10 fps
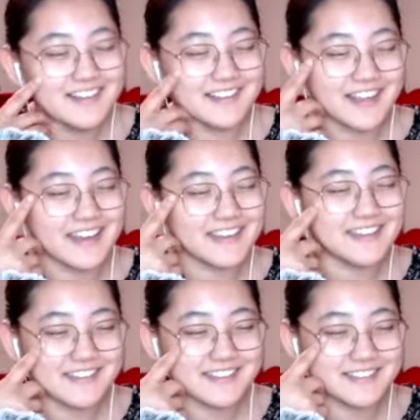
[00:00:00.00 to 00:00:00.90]
like
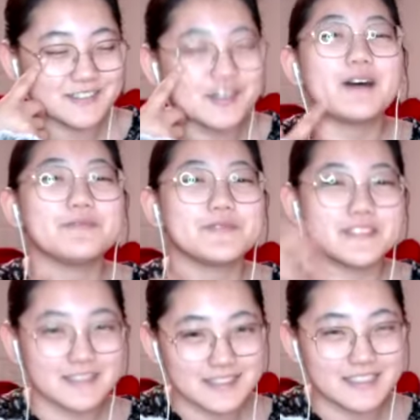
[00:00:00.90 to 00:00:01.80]
he dropped
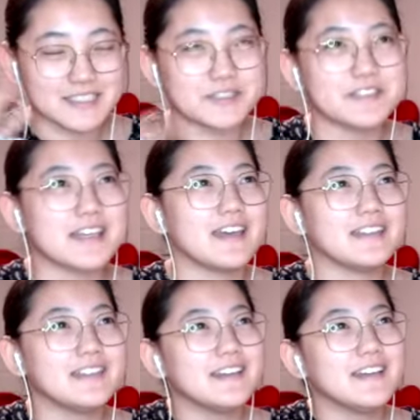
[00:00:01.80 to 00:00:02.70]
tears, and